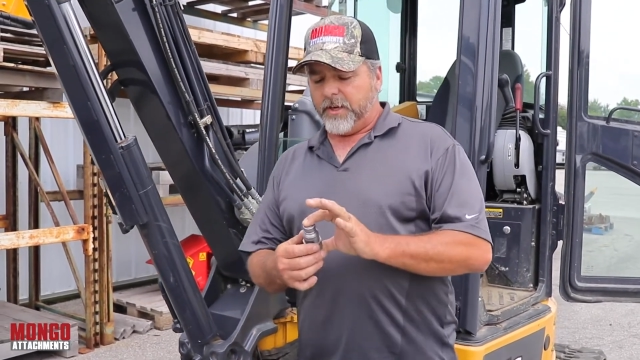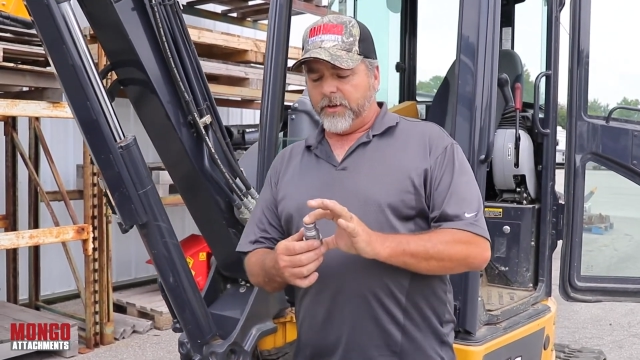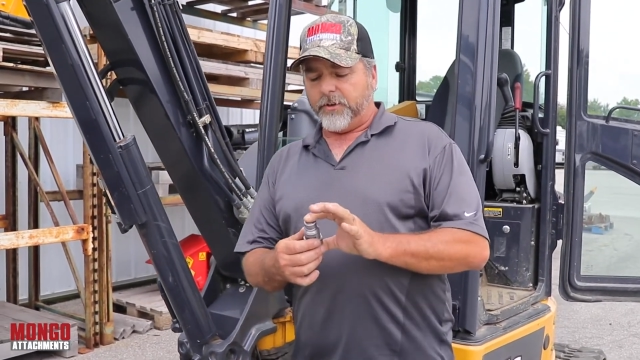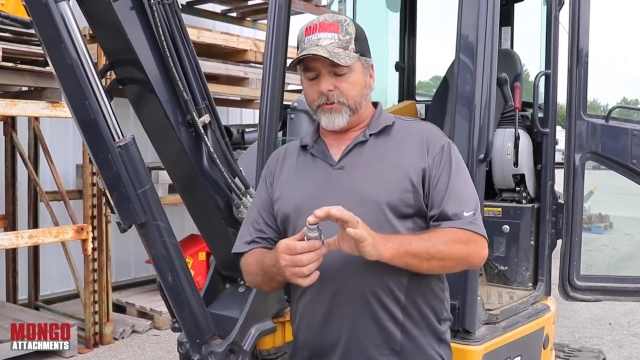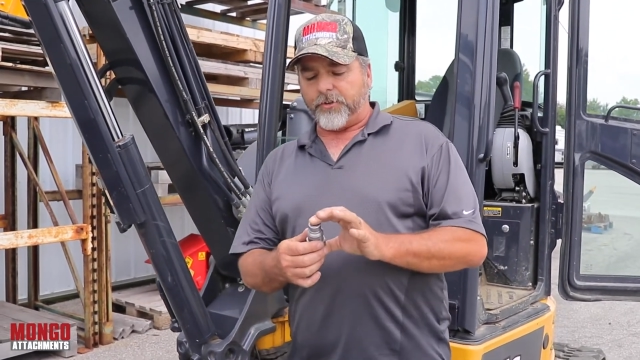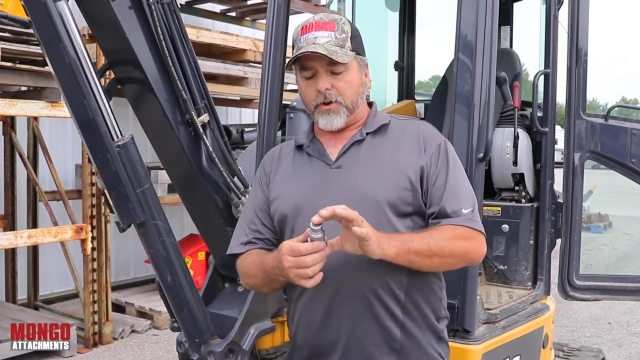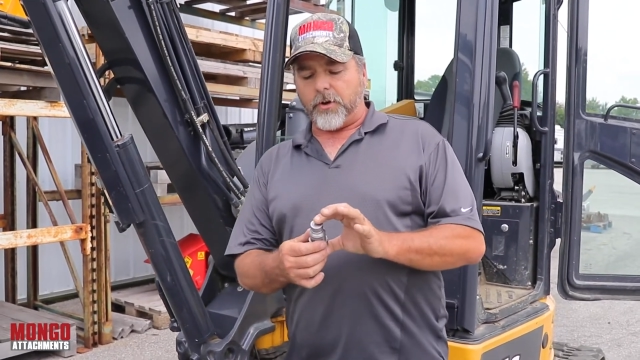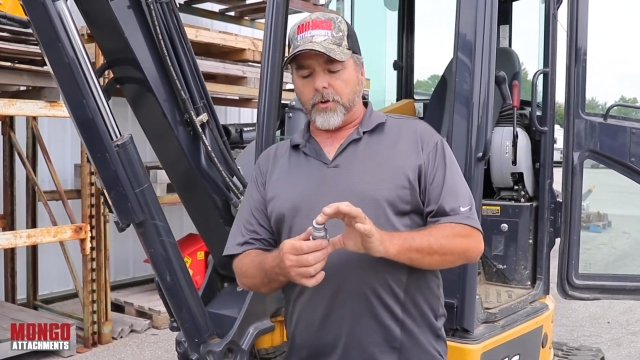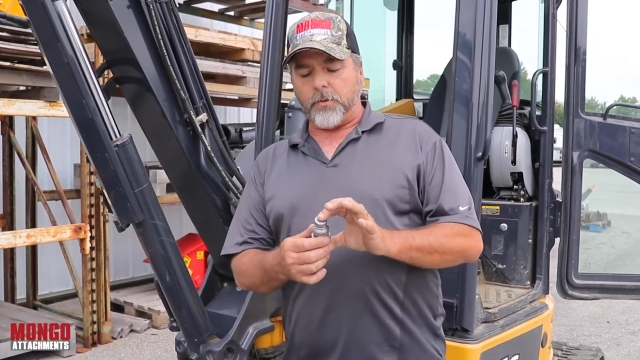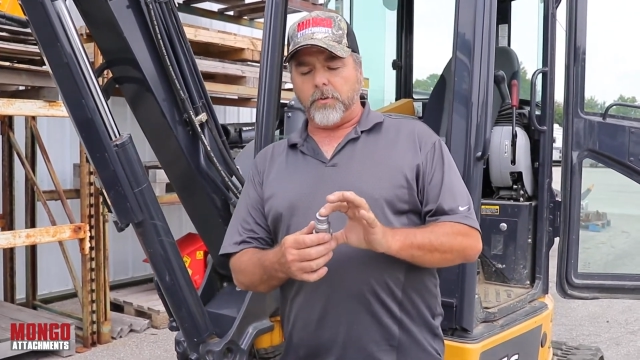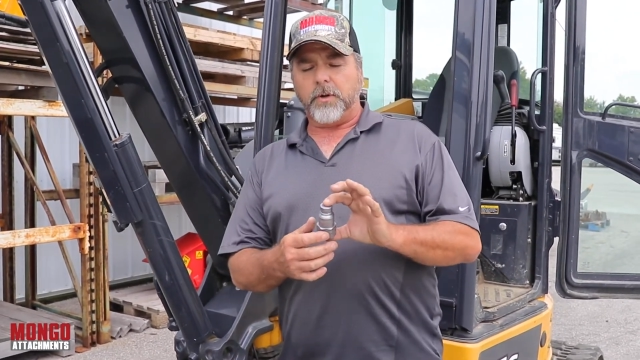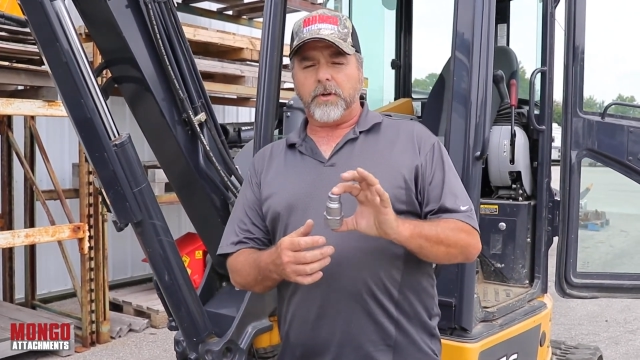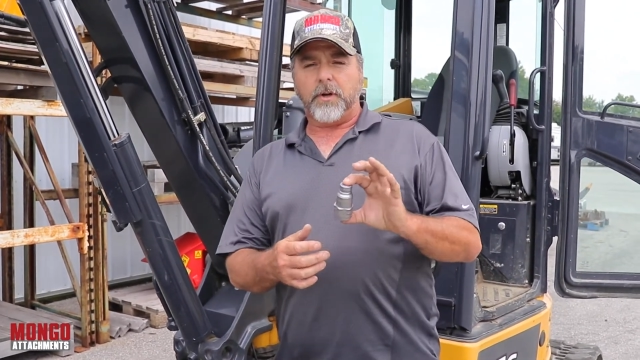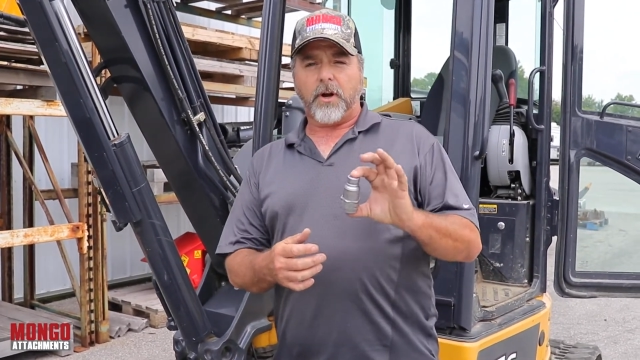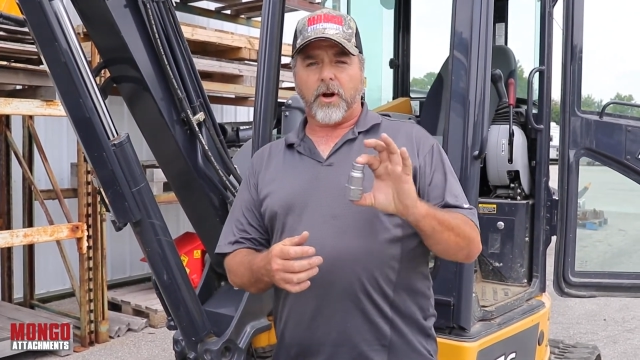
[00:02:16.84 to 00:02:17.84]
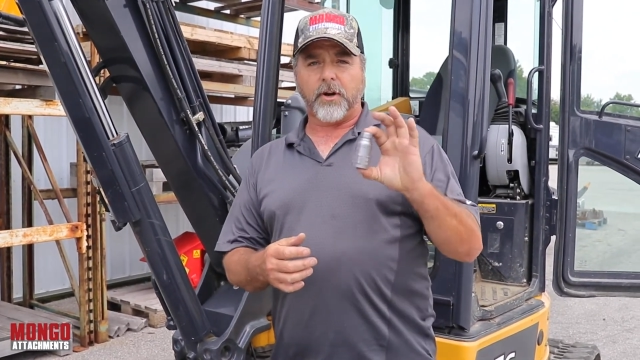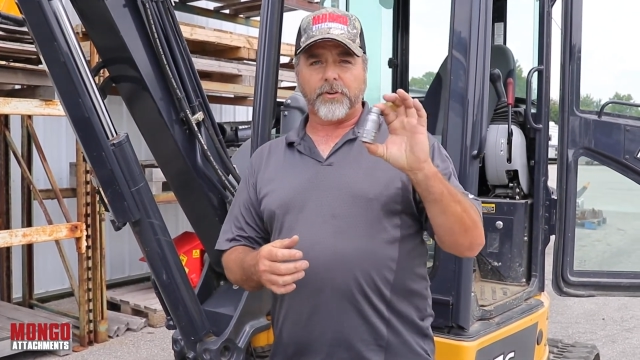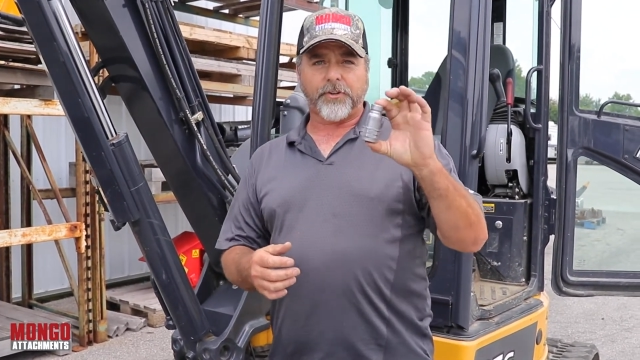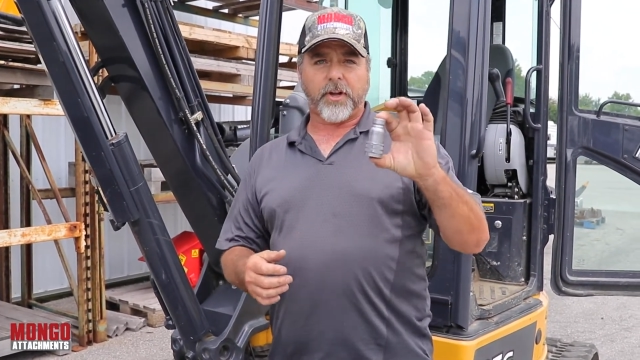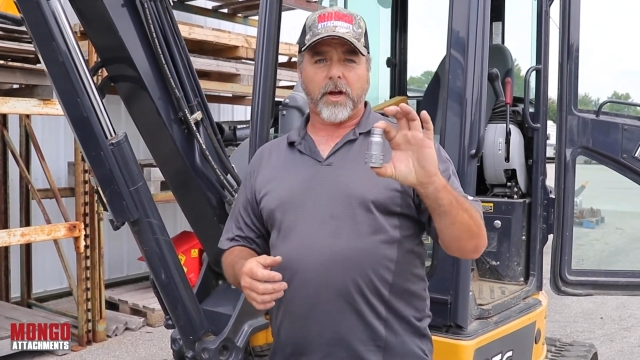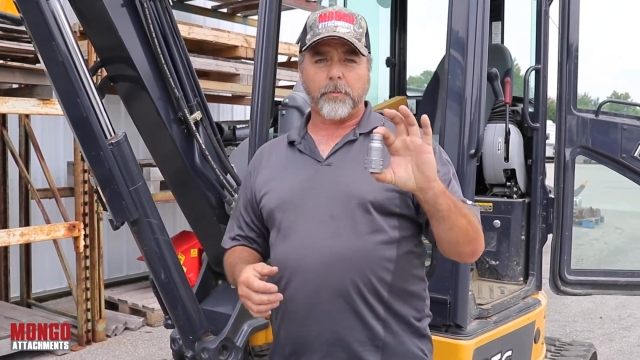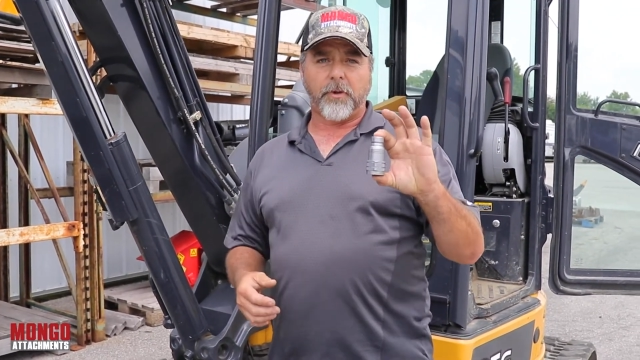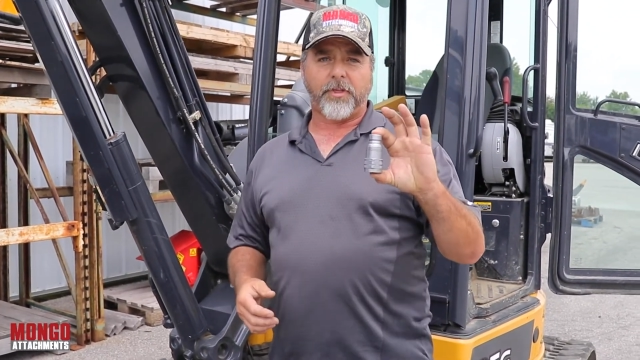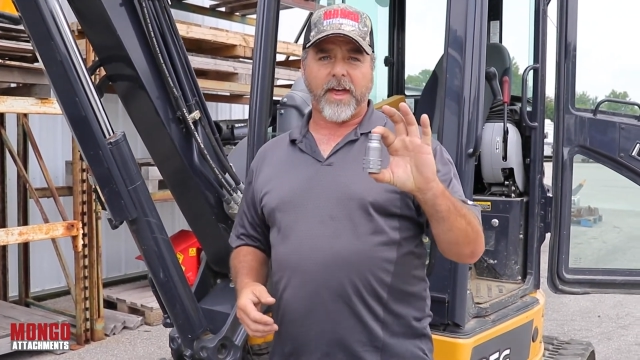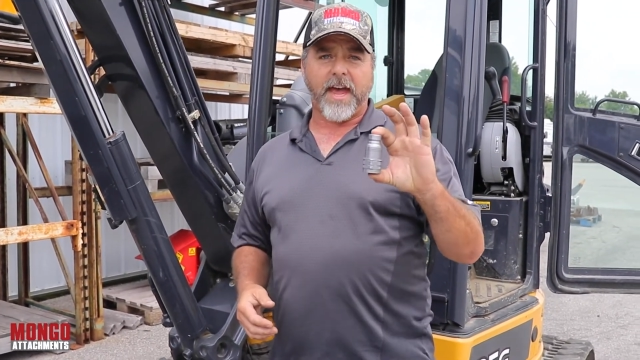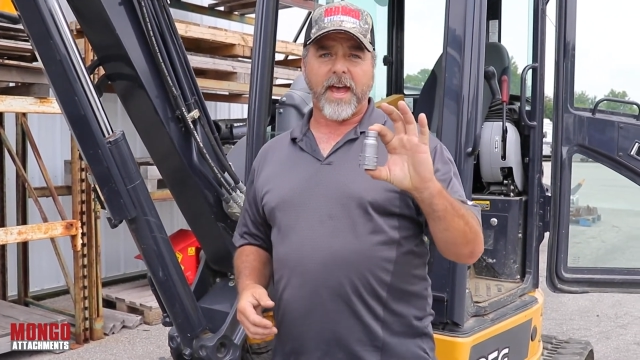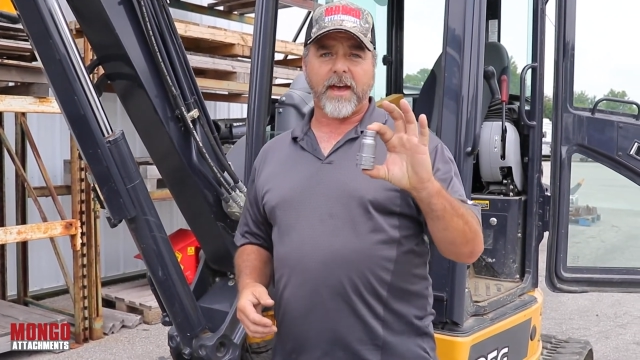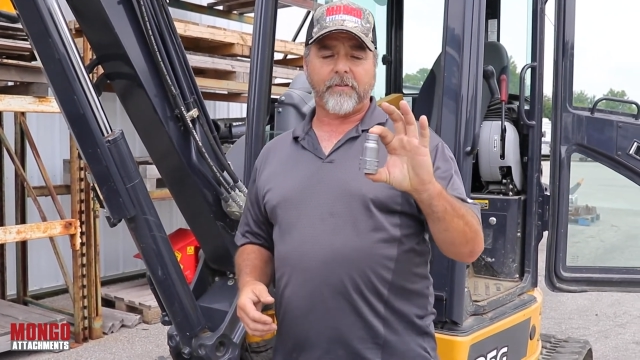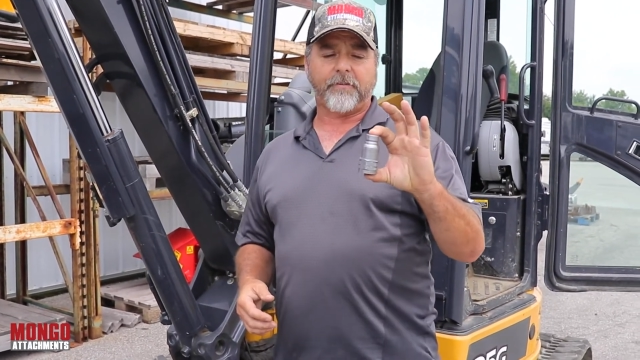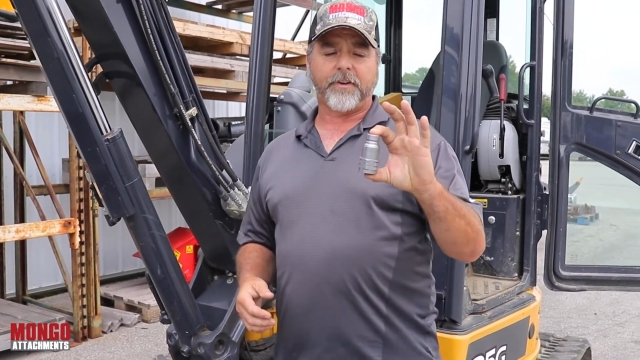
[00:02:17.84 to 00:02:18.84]
So ours come with a
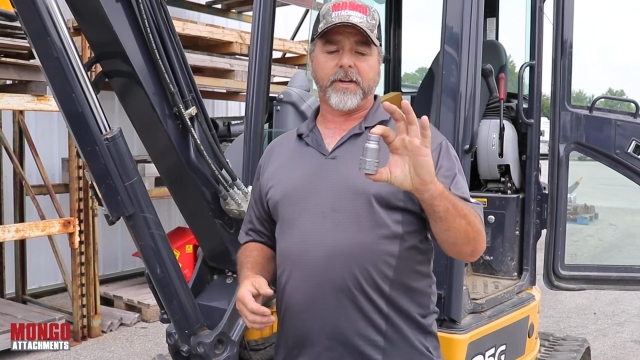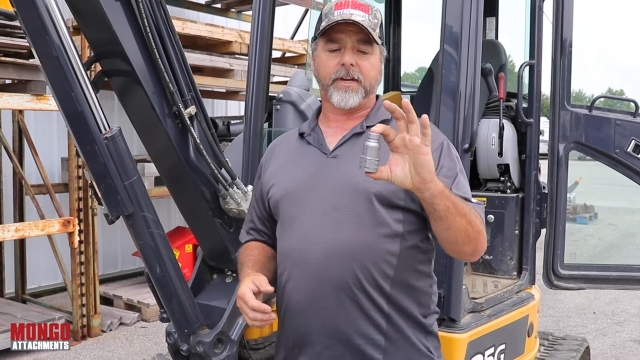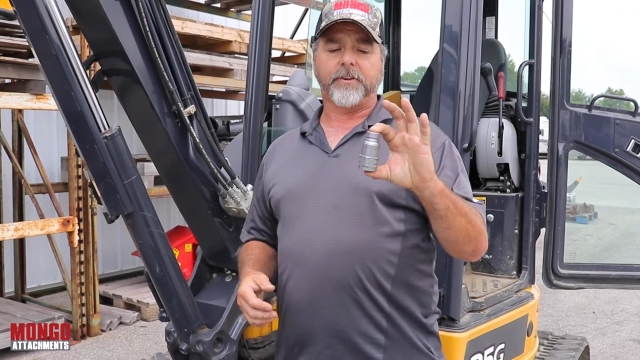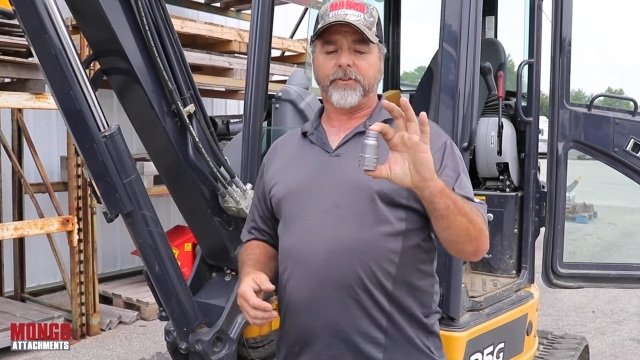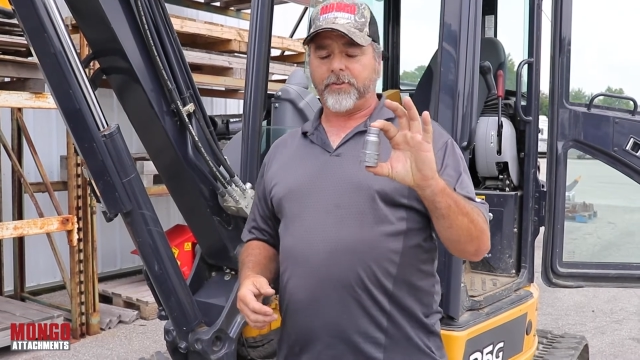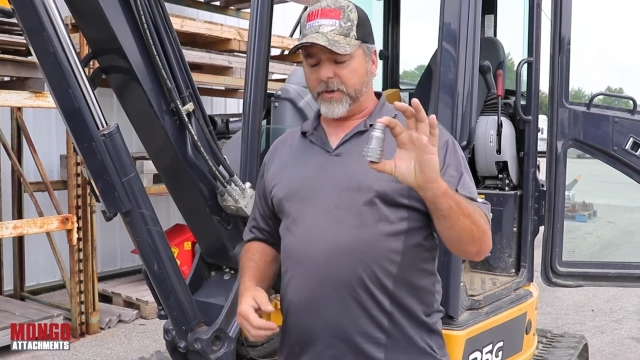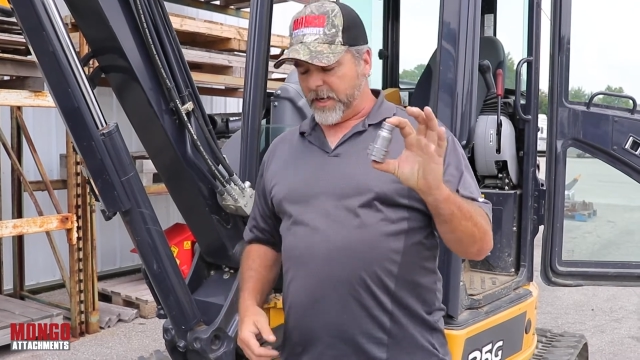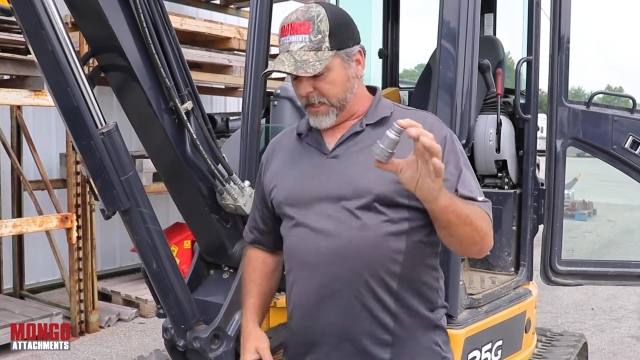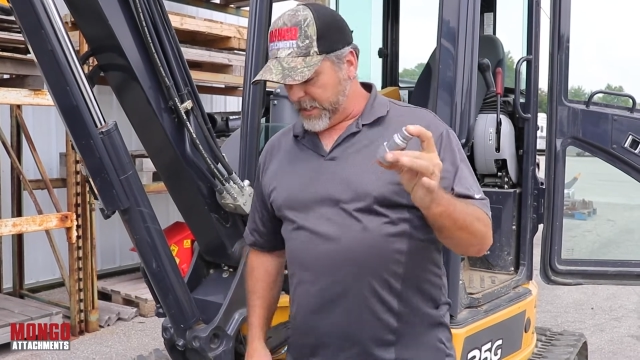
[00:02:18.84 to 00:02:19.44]
1/2 inch.